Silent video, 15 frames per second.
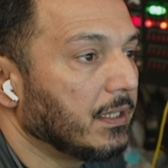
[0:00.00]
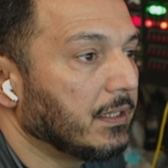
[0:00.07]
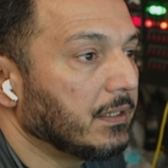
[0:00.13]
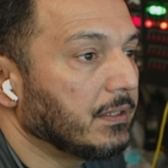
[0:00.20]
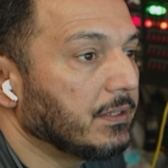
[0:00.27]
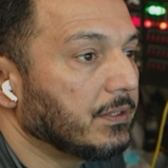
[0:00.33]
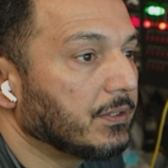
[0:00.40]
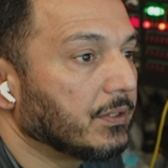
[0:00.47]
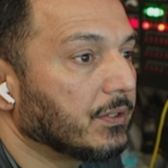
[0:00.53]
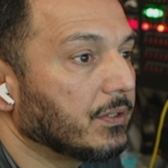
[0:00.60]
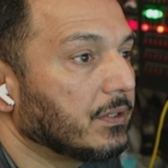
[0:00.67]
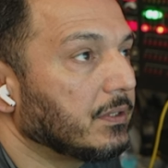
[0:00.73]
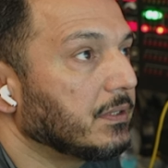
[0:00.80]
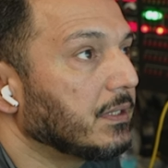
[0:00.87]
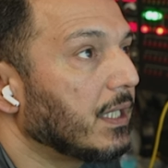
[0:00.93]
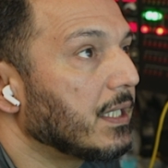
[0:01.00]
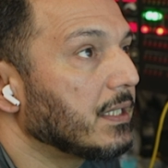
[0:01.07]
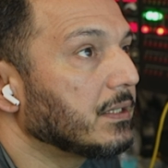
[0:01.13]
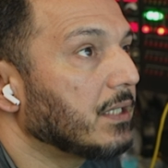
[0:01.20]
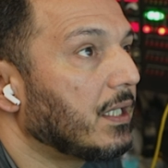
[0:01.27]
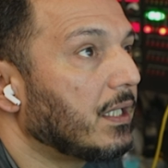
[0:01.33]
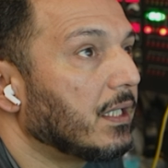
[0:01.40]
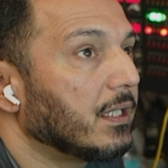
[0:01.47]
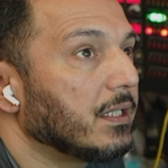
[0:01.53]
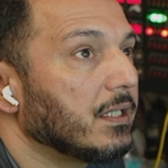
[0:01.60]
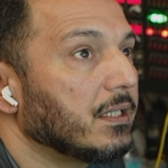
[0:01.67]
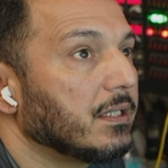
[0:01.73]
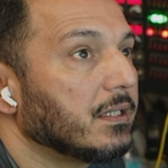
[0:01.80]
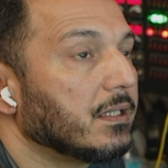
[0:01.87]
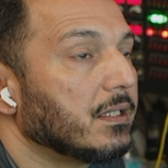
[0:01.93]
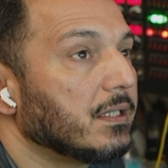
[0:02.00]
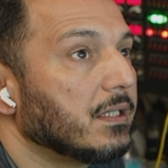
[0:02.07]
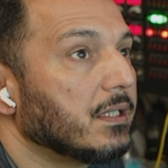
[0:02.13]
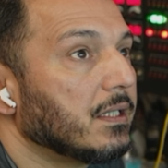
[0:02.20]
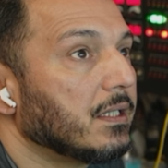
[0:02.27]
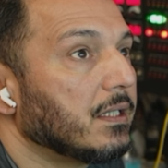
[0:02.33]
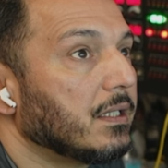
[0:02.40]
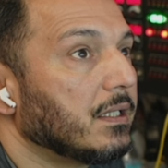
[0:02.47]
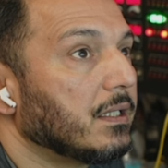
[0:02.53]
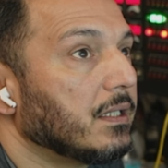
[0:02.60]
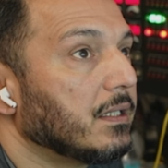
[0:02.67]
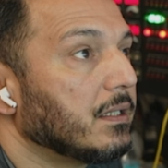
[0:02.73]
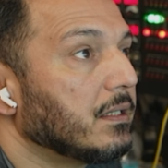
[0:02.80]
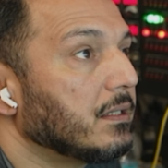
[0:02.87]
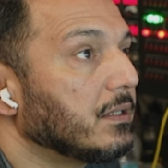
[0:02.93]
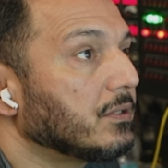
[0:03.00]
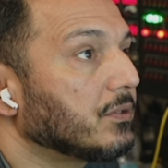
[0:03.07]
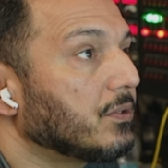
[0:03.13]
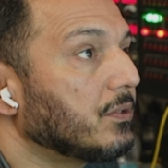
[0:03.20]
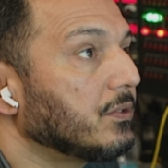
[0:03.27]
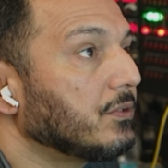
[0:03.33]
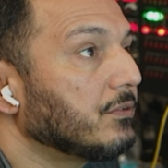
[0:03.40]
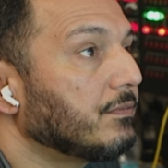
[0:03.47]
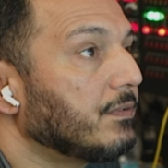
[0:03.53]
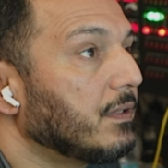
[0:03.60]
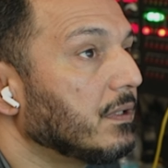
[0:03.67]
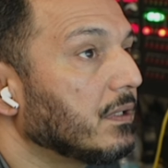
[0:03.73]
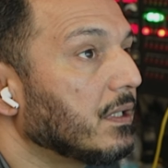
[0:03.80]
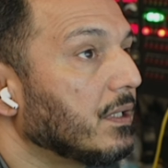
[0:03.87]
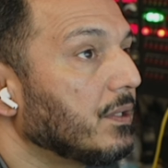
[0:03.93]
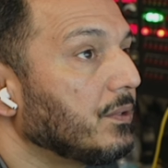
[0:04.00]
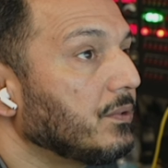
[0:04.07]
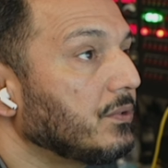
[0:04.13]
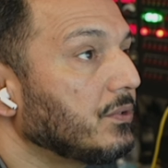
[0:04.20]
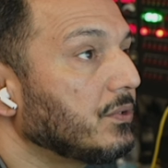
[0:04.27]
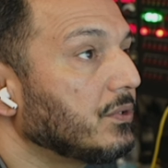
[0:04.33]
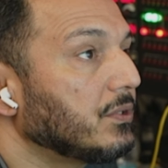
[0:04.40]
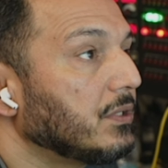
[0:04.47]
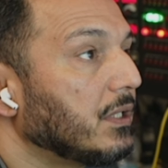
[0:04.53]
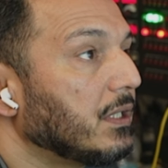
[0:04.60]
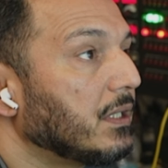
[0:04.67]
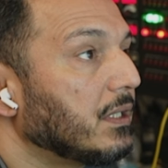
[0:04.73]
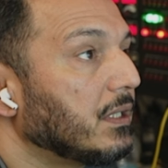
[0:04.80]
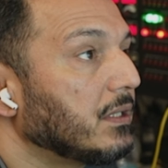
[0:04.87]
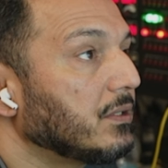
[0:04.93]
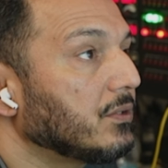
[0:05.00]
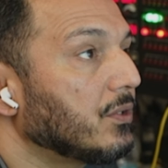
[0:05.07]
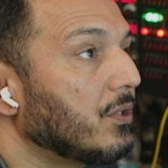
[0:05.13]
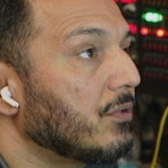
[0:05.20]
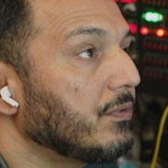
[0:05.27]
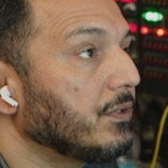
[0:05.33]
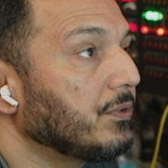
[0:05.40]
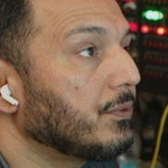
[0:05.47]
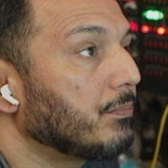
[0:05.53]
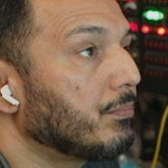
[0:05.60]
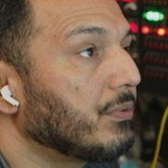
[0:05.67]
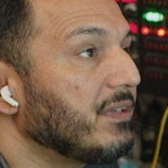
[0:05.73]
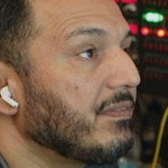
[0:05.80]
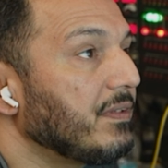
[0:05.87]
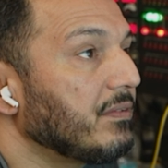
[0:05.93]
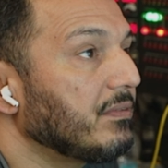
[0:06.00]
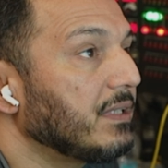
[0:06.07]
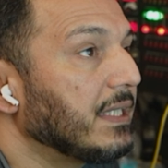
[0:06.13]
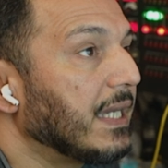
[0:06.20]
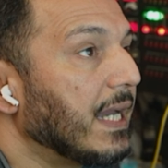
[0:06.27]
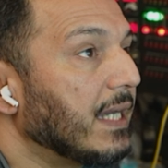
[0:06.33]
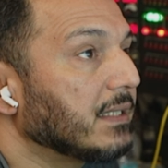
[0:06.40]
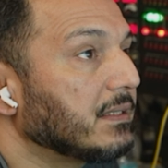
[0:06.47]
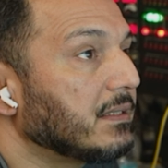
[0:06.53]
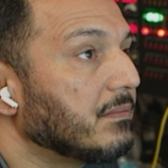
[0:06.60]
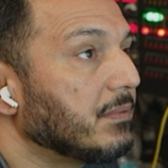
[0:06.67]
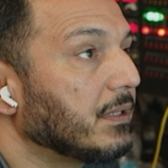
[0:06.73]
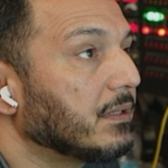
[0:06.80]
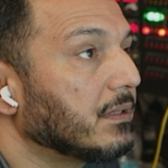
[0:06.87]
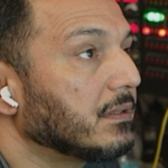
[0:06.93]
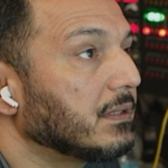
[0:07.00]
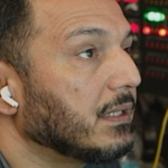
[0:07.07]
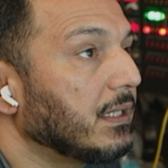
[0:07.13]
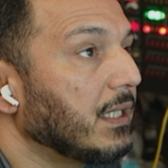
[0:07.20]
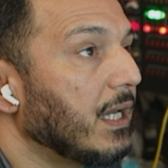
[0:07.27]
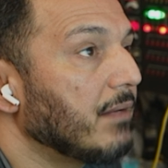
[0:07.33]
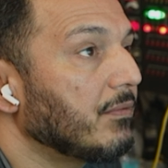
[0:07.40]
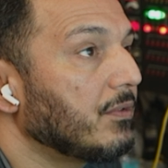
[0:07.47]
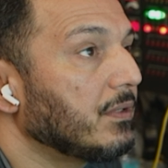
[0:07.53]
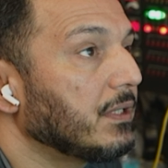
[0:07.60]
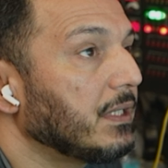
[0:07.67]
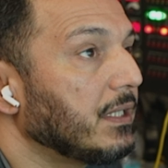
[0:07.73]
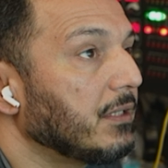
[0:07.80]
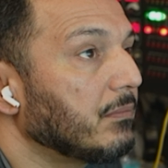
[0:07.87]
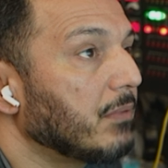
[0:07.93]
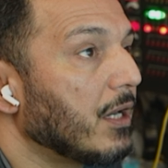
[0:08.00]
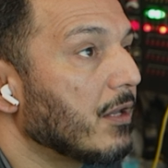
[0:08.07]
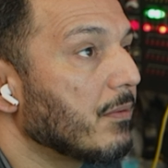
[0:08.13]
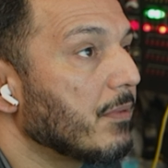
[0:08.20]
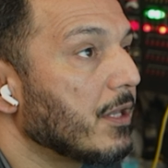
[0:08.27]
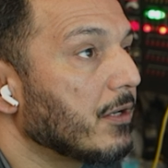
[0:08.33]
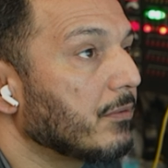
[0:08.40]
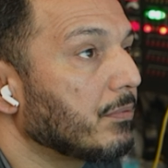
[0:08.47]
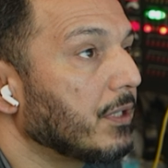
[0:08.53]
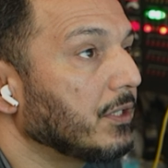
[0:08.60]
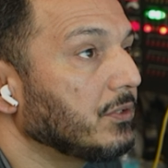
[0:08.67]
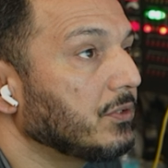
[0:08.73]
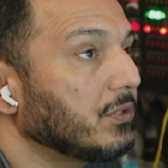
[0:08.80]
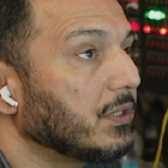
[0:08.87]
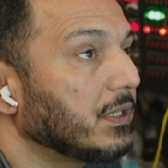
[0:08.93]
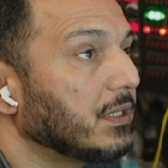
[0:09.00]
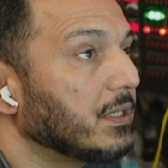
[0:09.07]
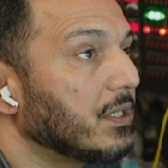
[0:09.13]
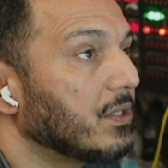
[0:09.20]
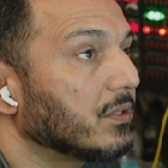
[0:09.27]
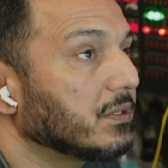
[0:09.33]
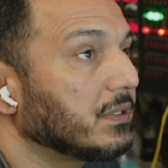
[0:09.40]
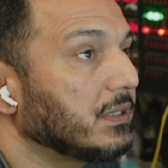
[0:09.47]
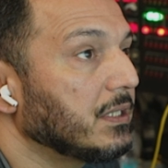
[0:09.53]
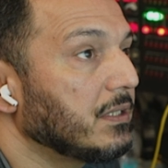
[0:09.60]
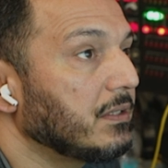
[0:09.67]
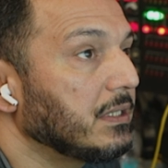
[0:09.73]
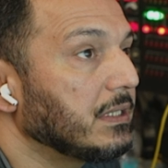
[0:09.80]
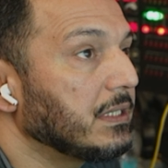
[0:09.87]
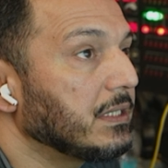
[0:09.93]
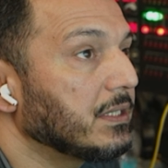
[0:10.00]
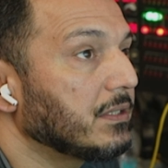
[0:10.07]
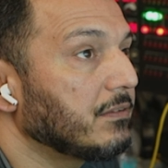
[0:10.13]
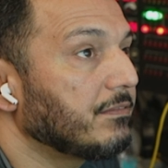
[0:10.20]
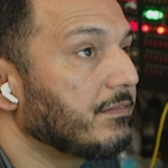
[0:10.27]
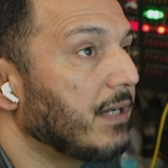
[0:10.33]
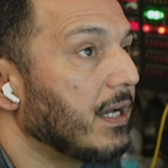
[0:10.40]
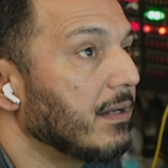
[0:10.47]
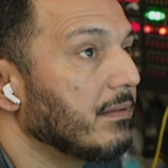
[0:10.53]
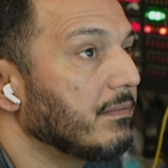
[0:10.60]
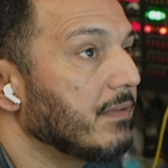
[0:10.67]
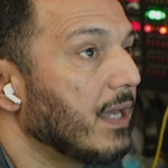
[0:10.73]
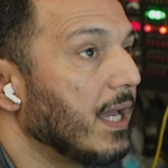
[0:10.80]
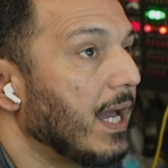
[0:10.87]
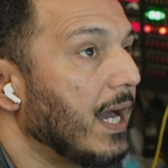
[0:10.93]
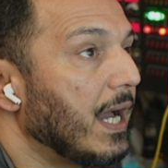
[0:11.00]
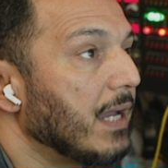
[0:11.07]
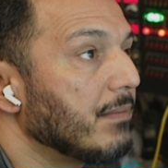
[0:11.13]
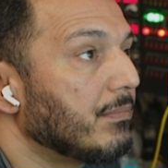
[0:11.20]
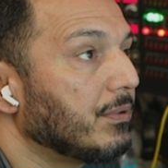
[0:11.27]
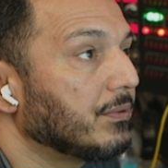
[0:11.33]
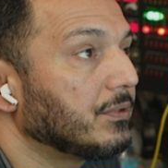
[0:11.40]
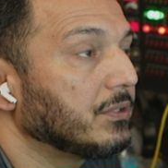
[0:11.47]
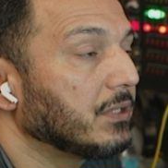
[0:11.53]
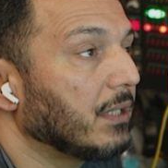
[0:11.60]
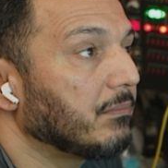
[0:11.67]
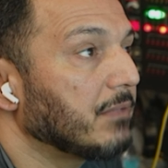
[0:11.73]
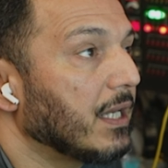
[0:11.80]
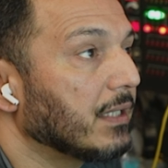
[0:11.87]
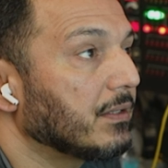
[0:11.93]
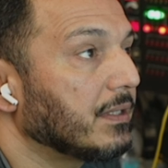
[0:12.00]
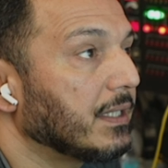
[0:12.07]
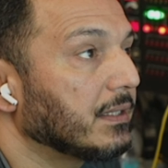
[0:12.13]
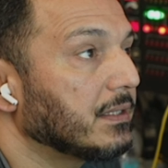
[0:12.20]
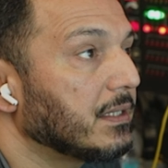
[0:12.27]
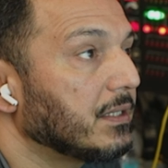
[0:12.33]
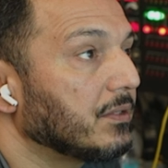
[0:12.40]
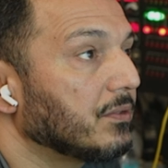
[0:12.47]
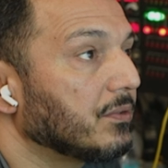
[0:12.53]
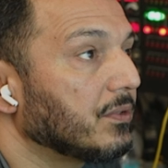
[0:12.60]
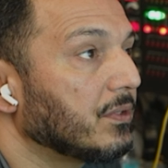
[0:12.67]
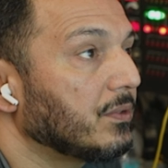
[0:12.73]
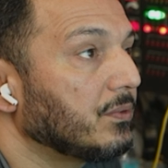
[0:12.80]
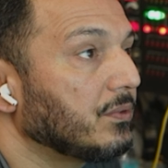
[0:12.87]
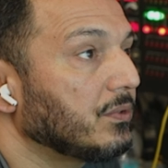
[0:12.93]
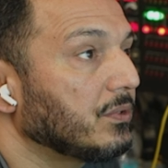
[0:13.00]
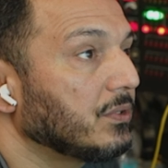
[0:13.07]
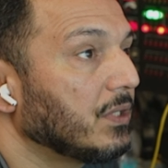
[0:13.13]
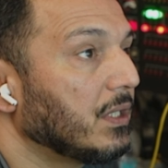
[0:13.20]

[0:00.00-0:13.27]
So that is odd. Let's go into full codes and let's go over to previously active, because I have only here barometric pressure and auxiliary digital 5 high voltage. I'm not connected into those.